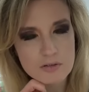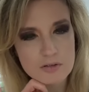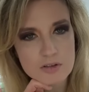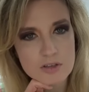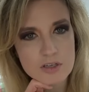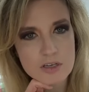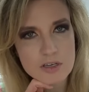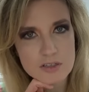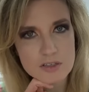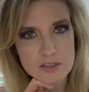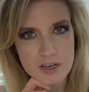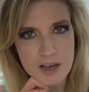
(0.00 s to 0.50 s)

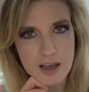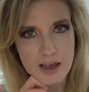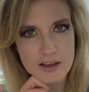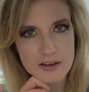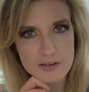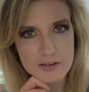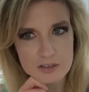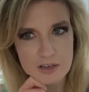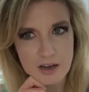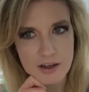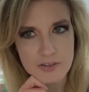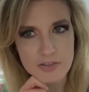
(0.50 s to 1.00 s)
these
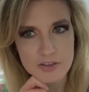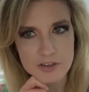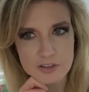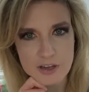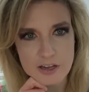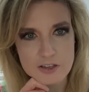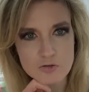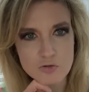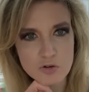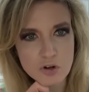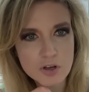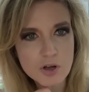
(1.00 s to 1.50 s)
days. I think
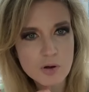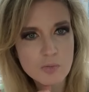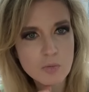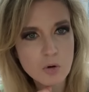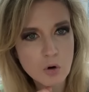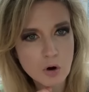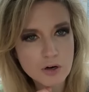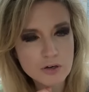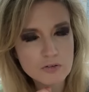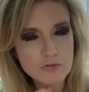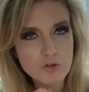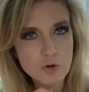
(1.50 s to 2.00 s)
that's really
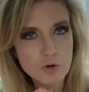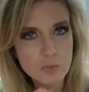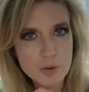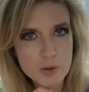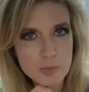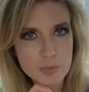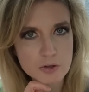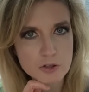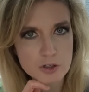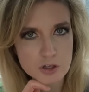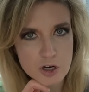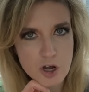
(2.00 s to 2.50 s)
important for
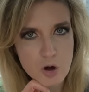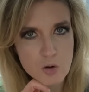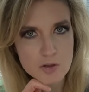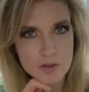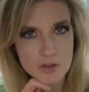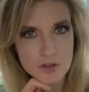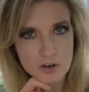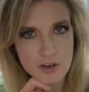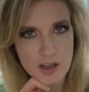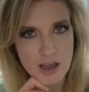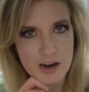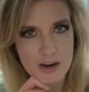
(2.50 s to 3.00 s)
people to know what
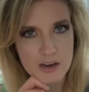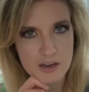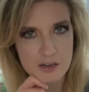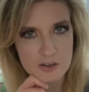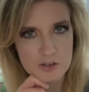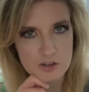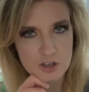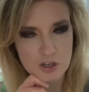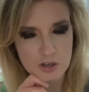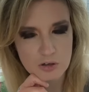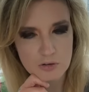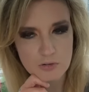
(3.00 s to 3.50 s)
they're getting
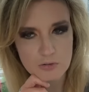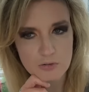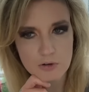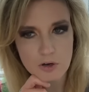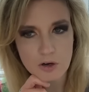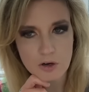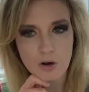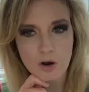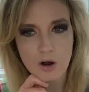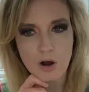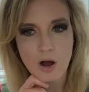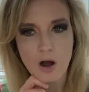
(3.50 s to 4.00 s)
into.
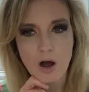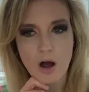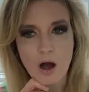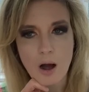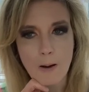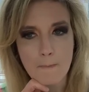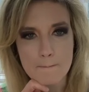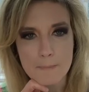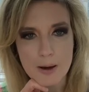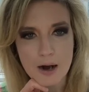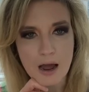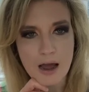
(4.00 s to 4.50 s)

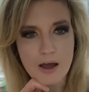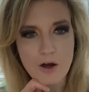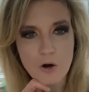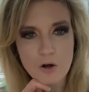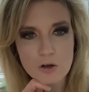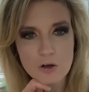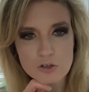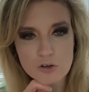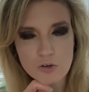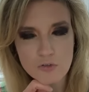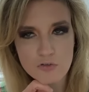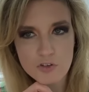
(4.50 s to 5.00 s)
But I
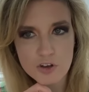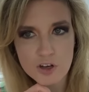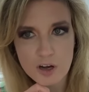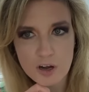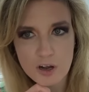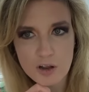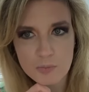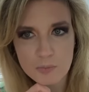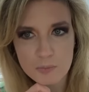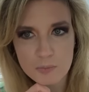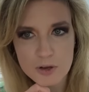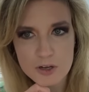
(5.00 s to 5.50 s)
also
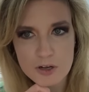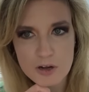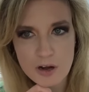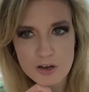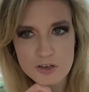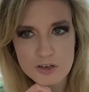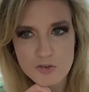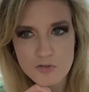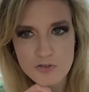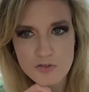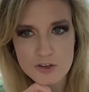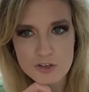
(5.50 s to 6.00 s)
feel
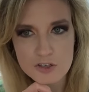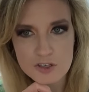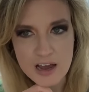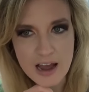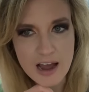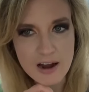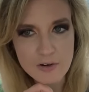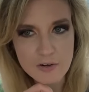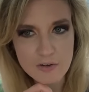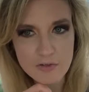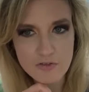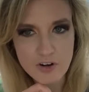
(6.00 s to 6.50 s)
because of the
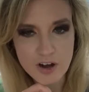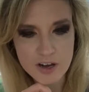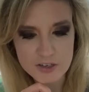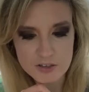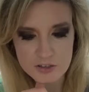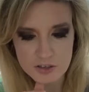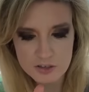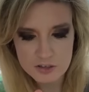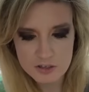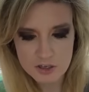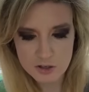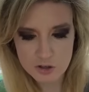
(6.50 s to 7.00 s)

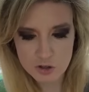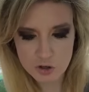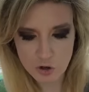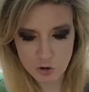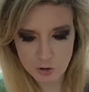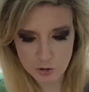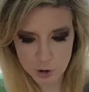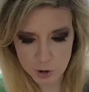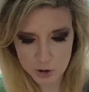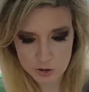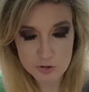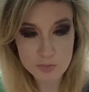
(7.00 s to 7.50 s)
sacrifices that
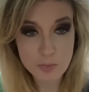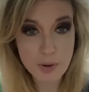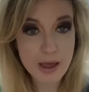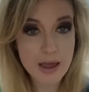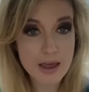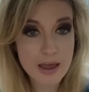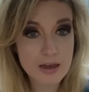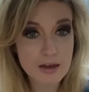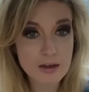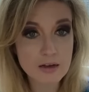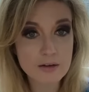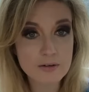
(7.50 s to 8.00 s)
soldiers
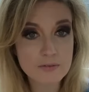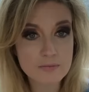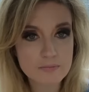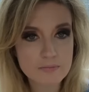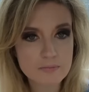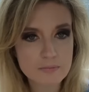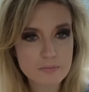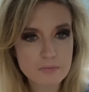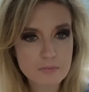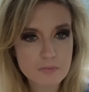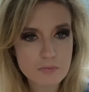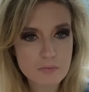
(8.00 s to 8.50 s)
make
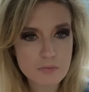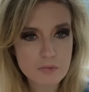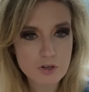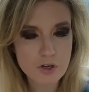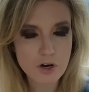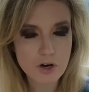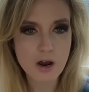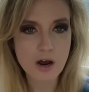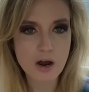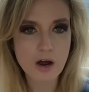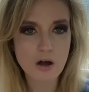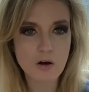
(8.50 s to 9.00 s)
you
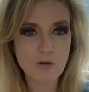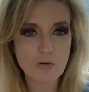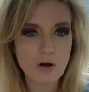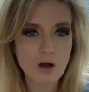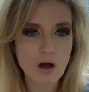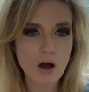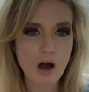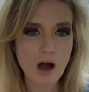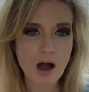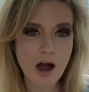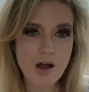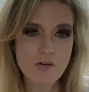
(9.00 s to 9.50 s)
know,
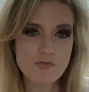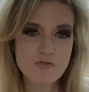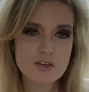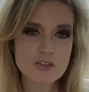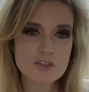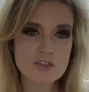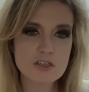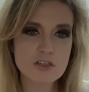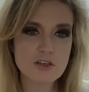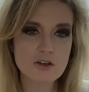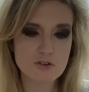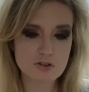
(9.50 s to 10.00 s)

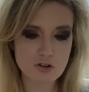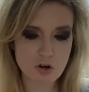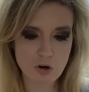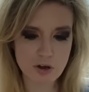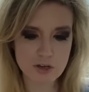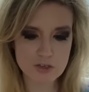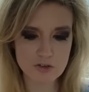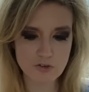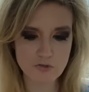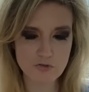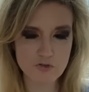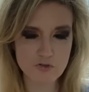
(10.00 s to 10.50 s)
obviously there's
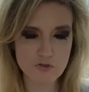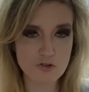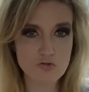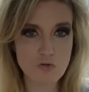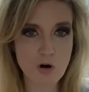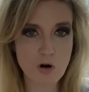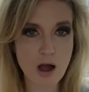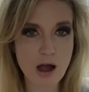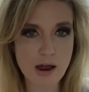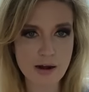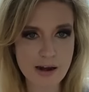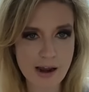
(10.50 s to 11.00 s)
always a few
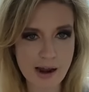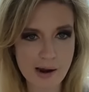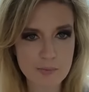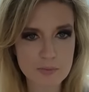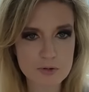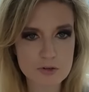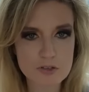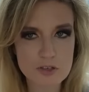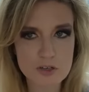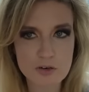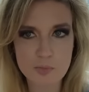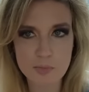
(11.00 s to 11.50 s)
rotten
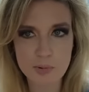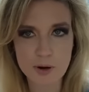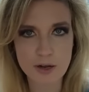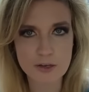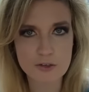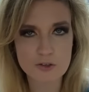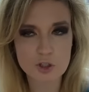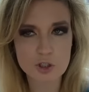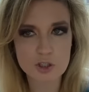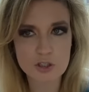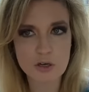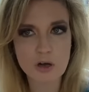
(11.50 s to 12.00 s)
apples in a
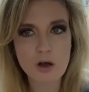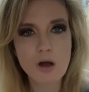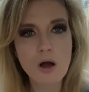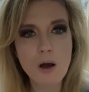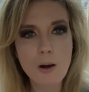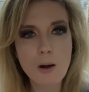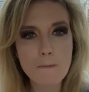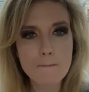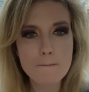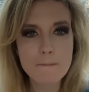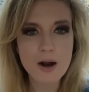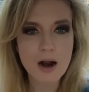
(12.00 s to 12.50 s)
bunch,
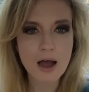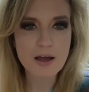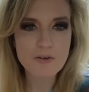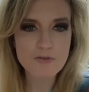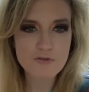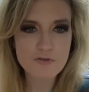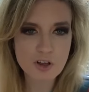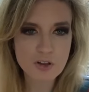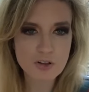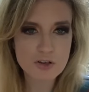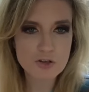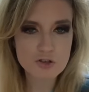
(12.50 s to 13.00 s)
but
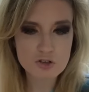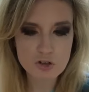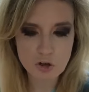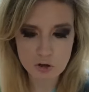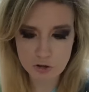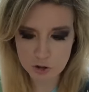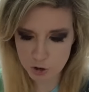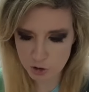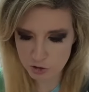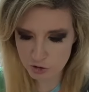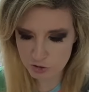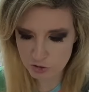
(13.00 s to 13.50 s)
feel that
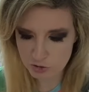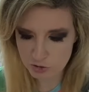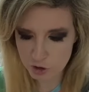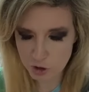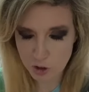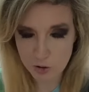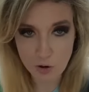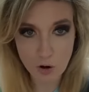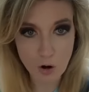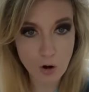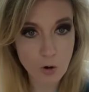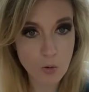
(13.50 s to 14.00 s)
soldiers
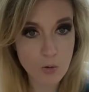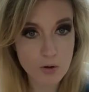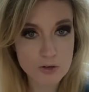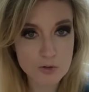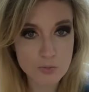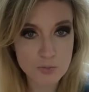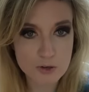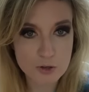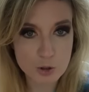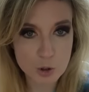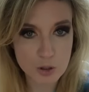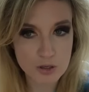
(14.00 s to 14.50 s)
should always
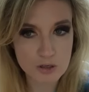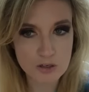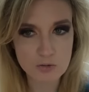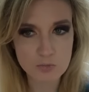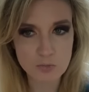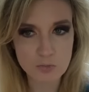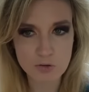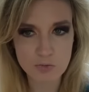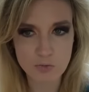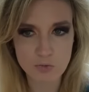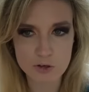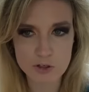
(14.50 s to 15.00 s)
be treated
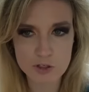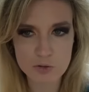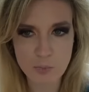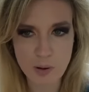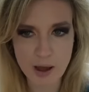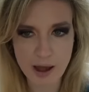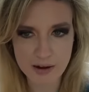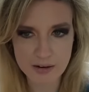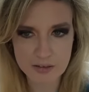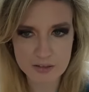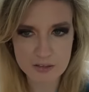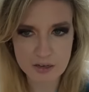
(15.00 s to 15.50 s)
with
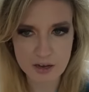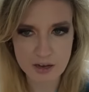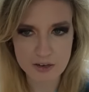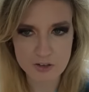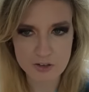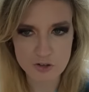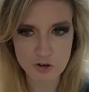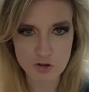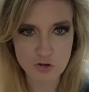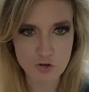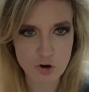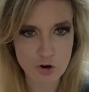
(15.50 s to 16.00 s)
respect
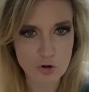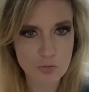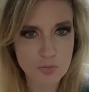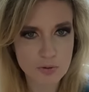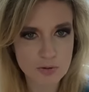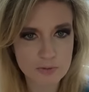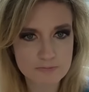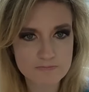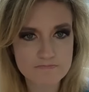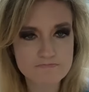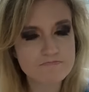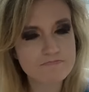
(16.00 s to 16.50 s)
as a group.
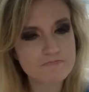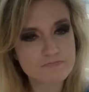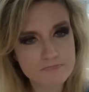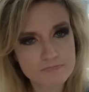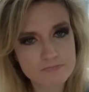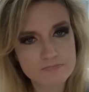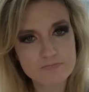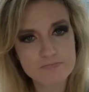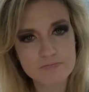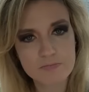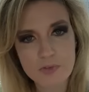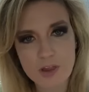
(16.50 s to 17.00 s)

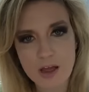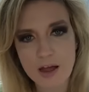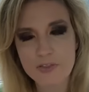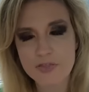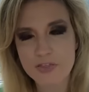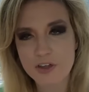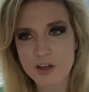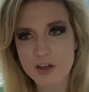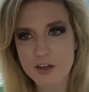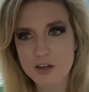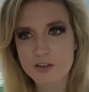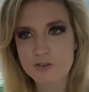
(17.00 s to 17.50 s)
I
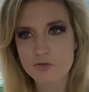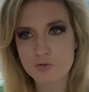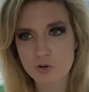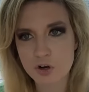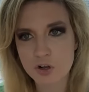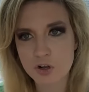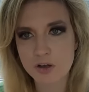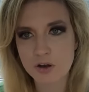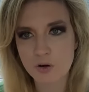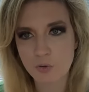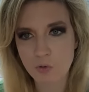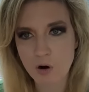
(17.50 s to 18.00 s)
think it's
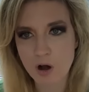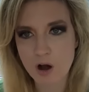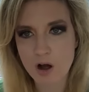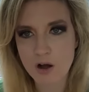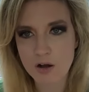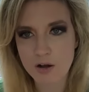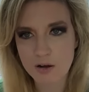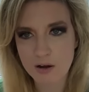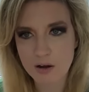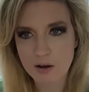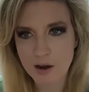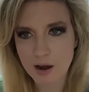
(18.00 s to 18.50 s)
really a
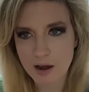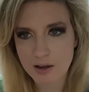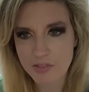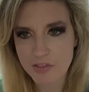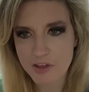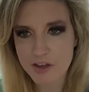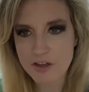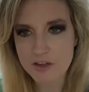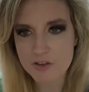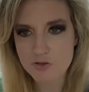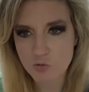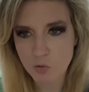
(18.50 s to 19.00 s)
wrong. I
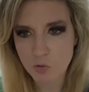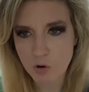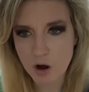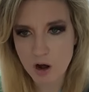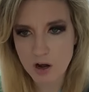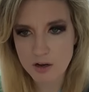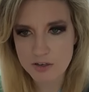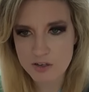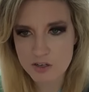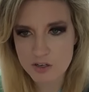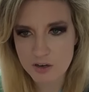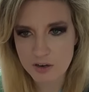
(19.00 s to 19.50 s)
think it's
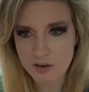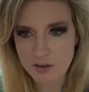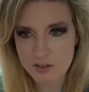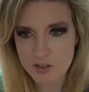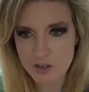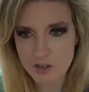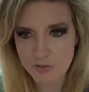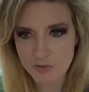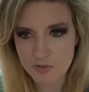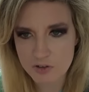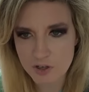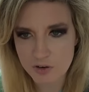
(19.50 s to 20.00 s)
wrong to
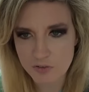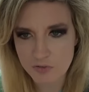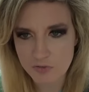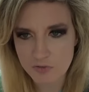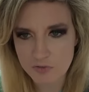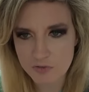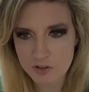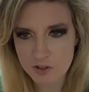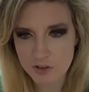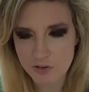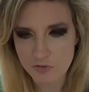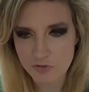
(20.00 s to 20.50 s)
to to,
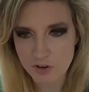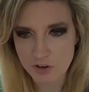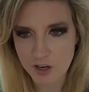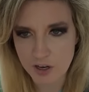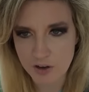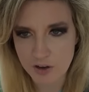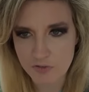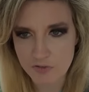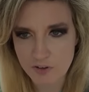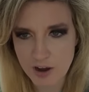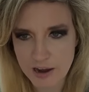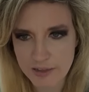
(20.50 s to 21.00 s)
to
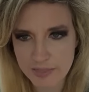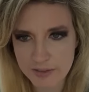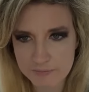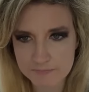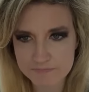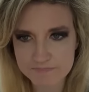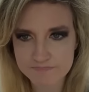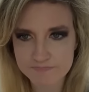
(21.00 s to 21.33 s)
vilify them.